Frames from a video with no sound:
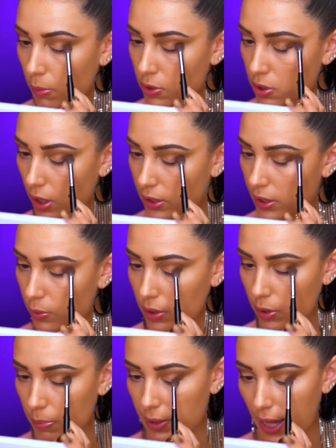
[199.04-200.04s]
much darker when
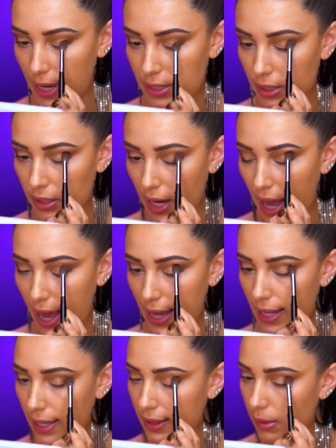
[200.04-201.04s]
you apply it to your
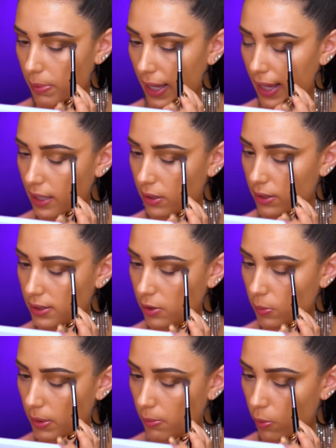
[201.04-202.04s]
eye. In the pan, it looks a
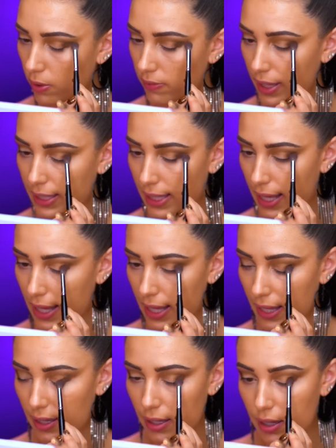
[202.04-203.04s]
little bit more like
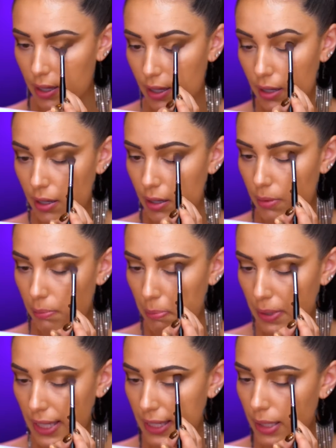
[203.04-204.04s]
a
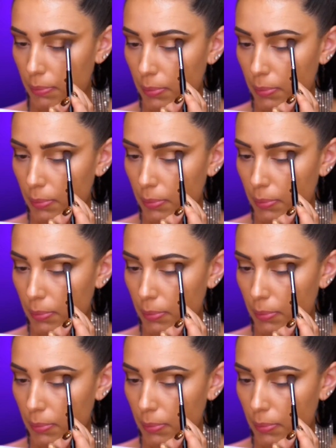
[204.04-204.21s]
medium